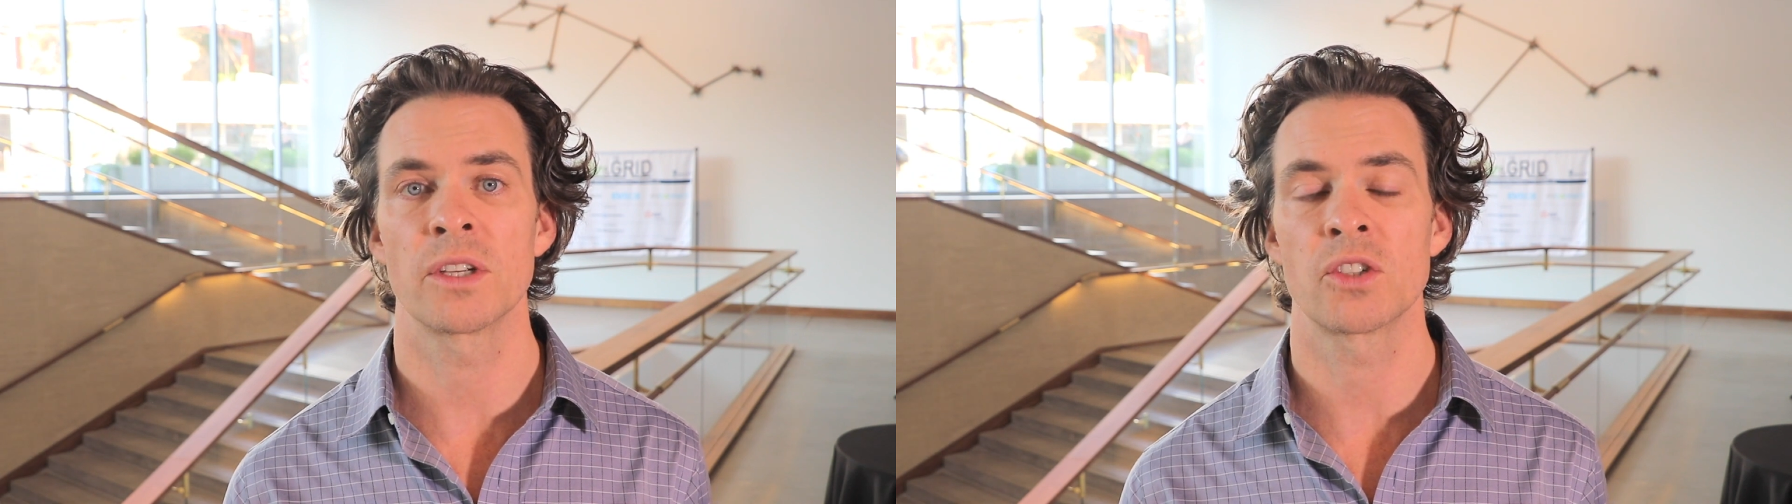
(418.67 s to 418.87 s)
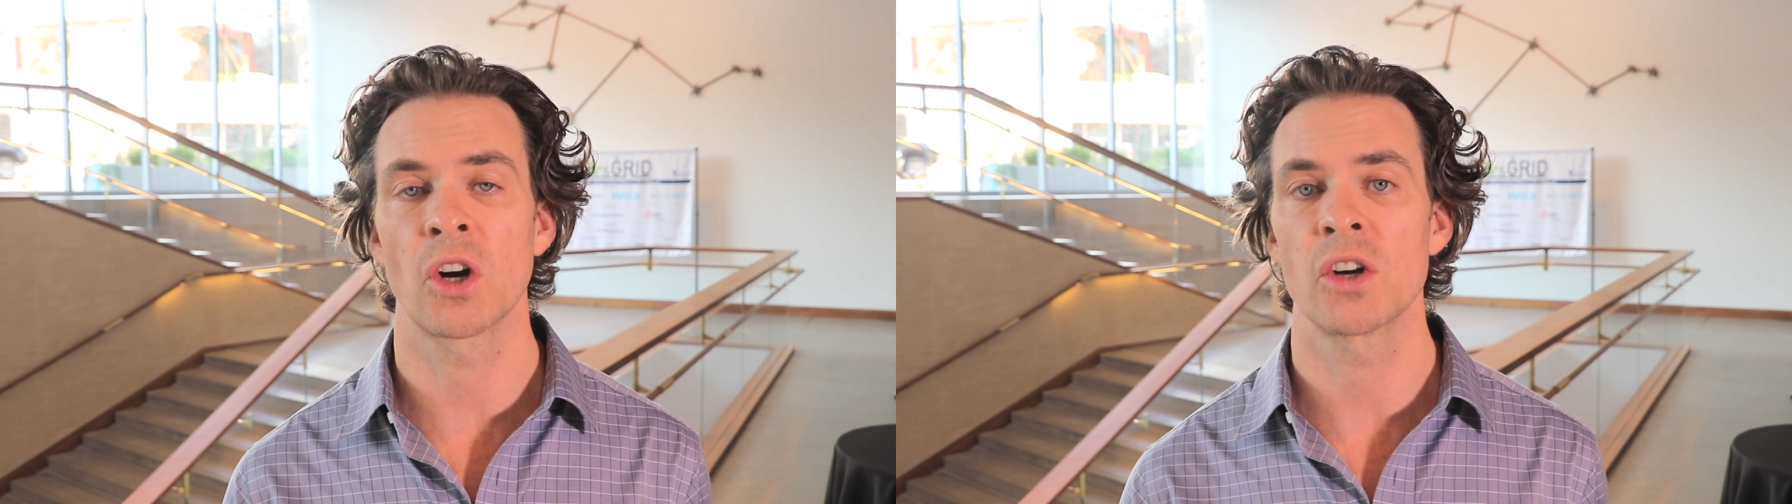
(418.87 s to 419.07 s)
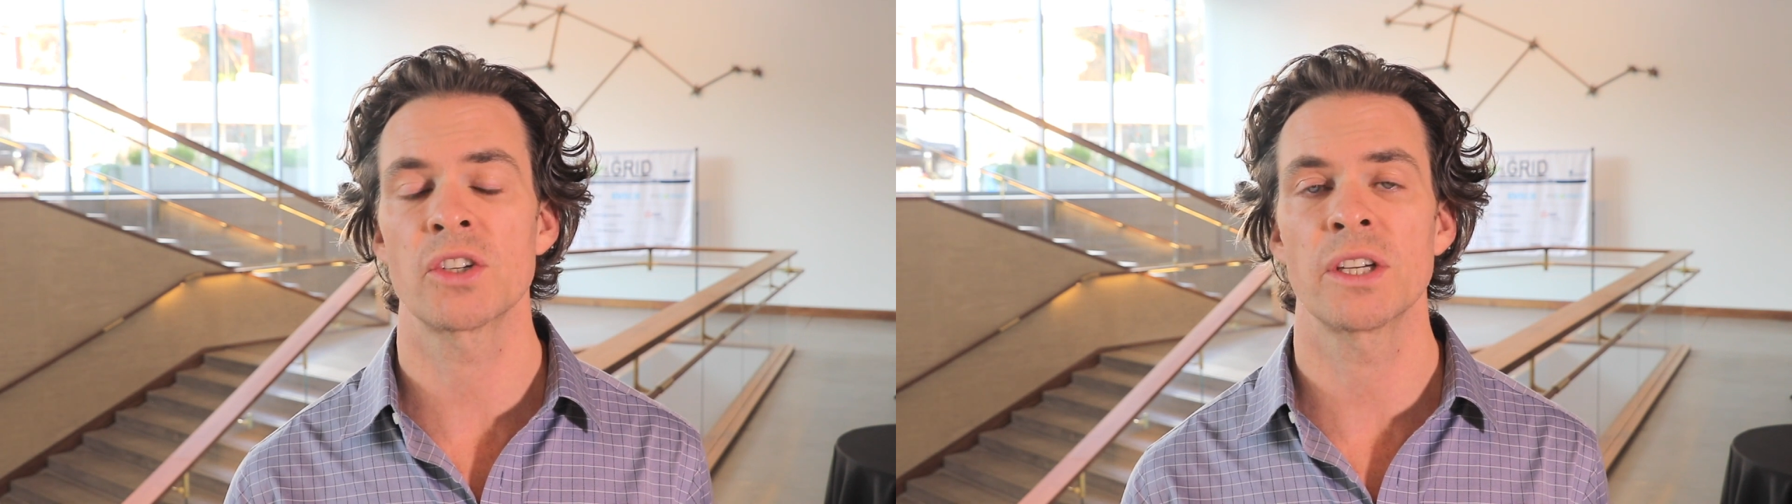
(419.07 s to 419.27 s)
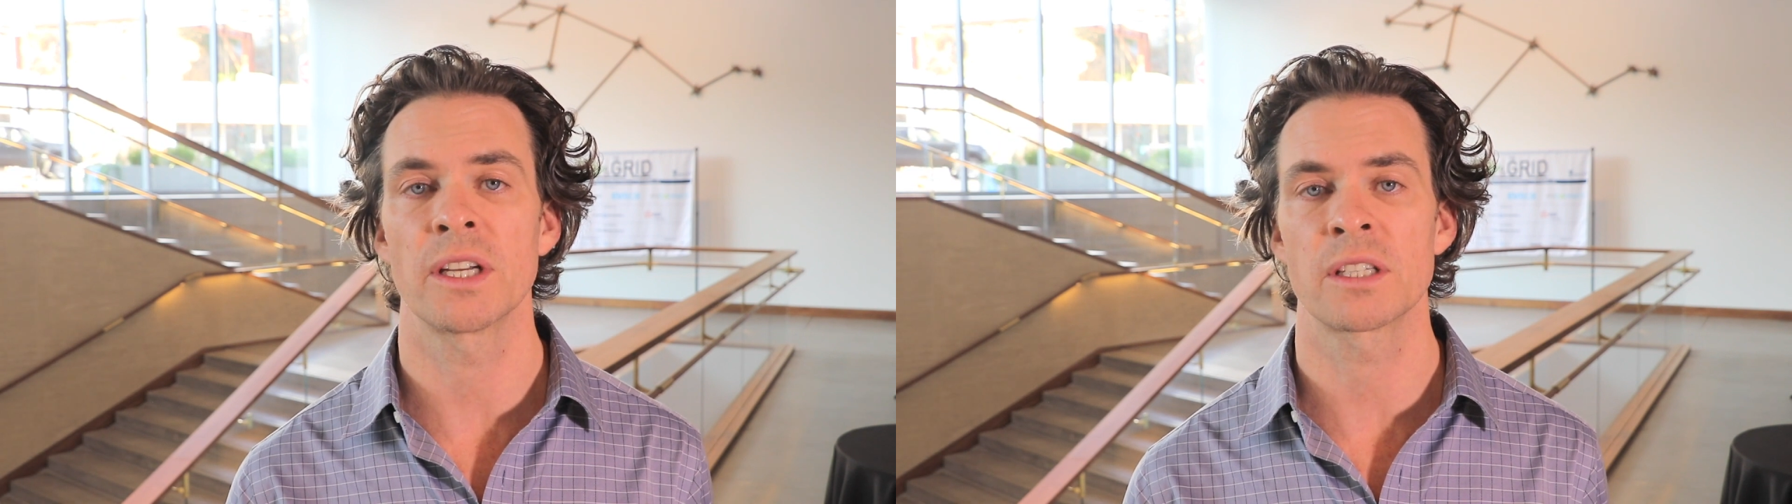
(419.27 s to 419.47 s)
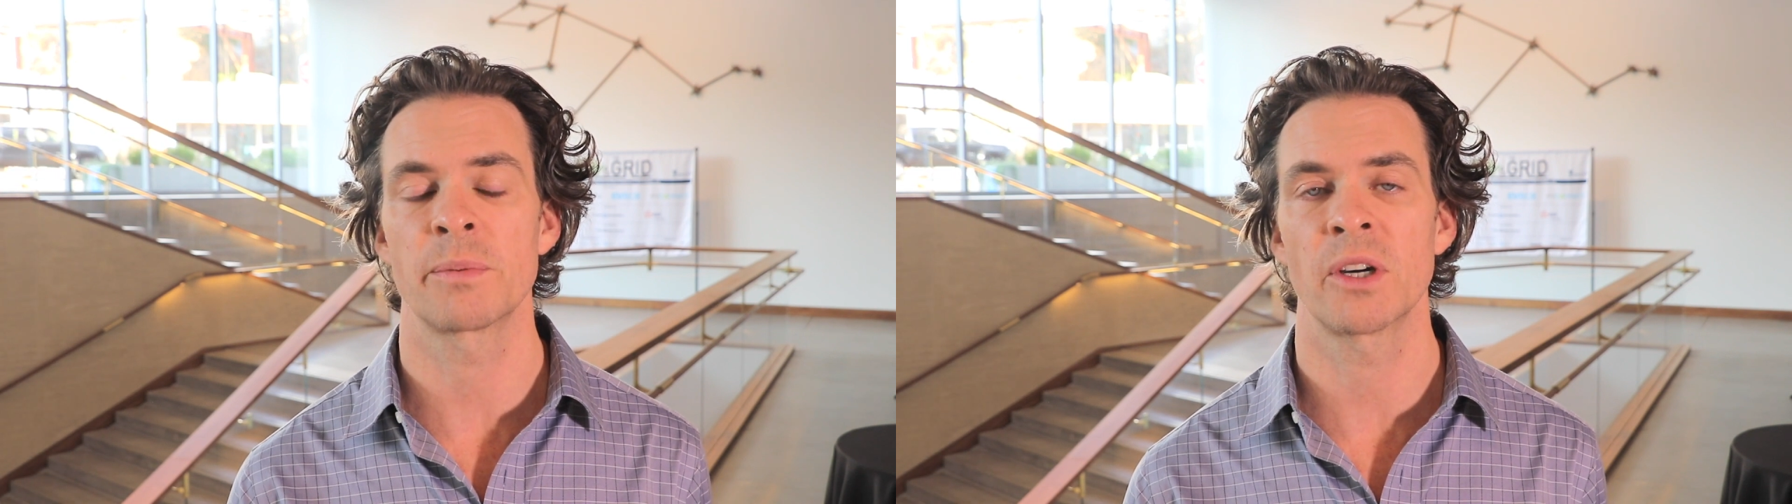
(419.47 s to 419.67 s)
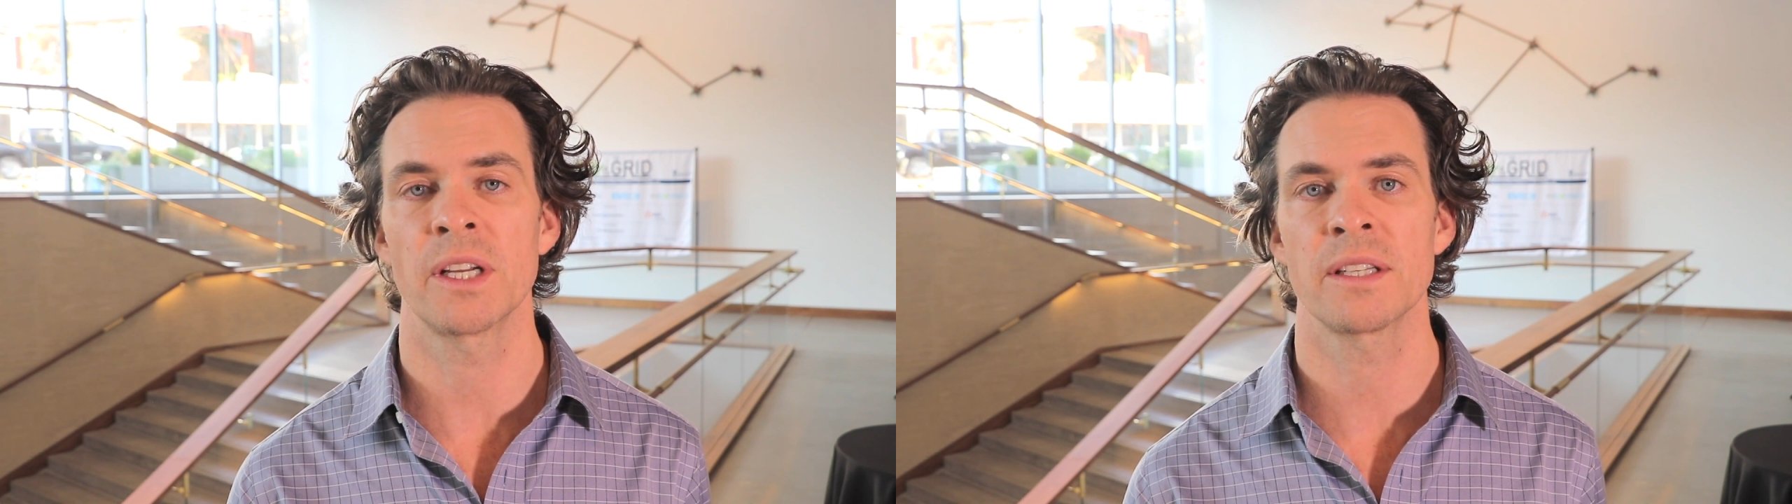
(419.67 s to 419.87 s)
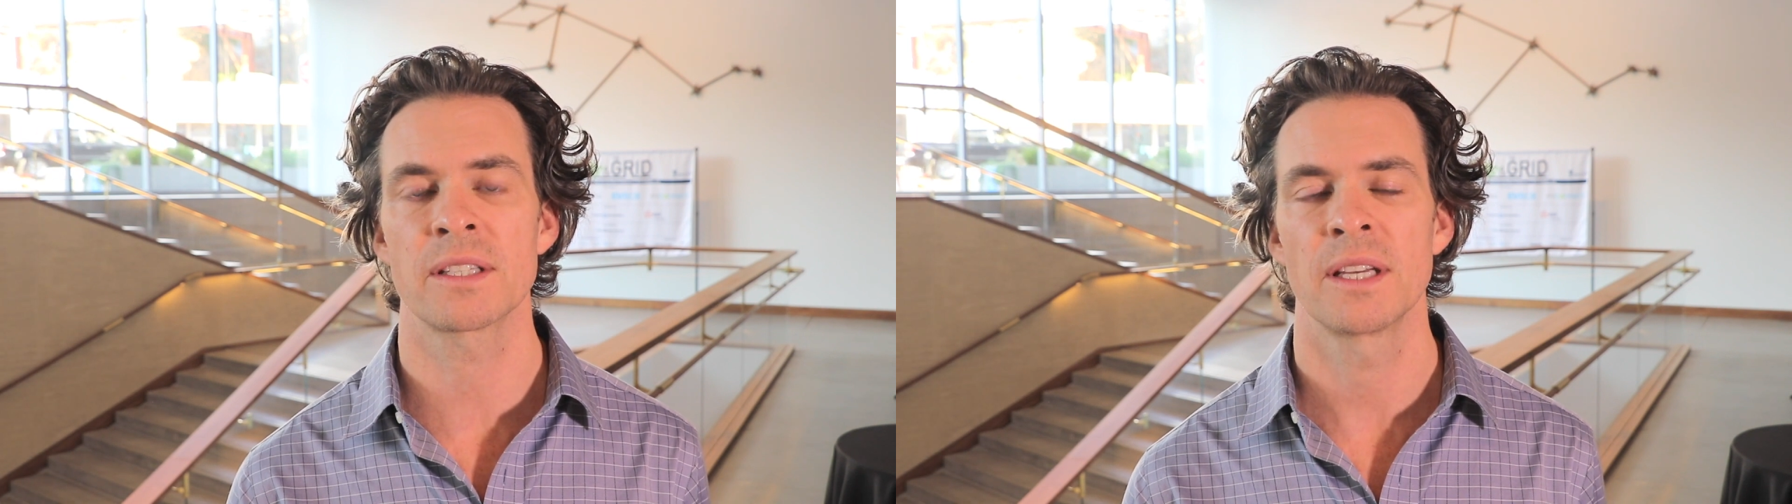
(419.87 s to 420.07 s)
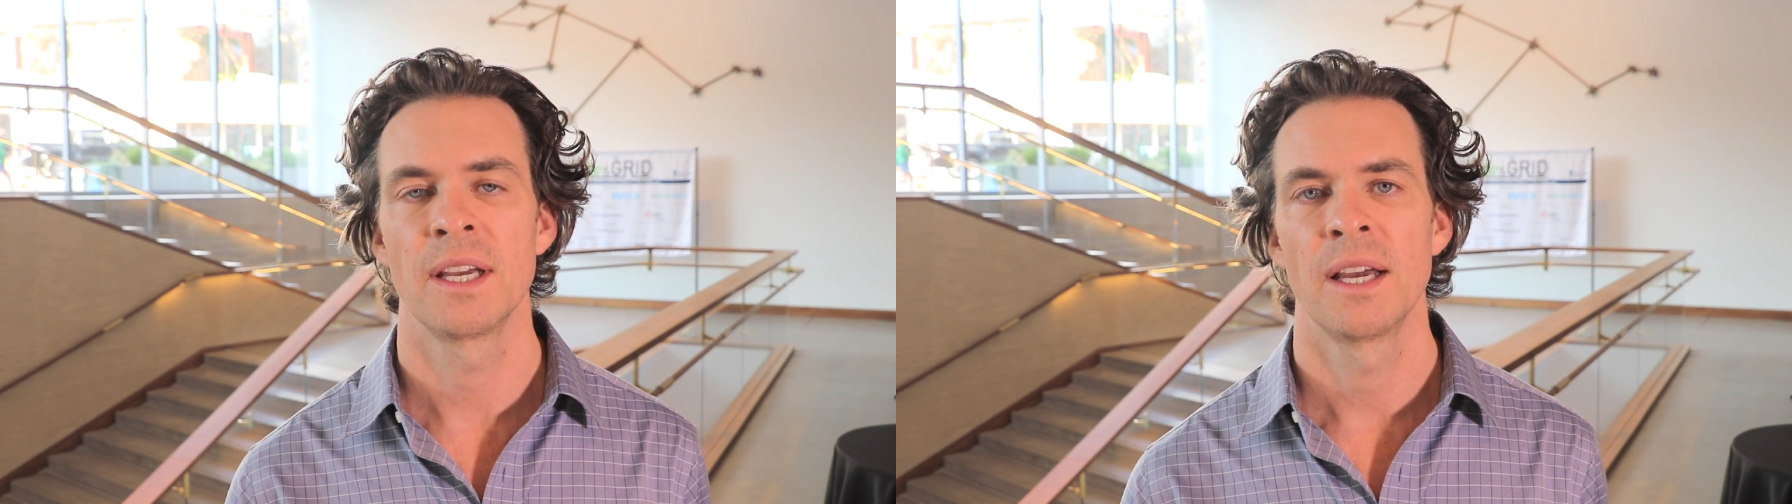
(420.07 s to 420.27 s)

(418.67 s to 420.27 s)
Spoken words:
the charging experience.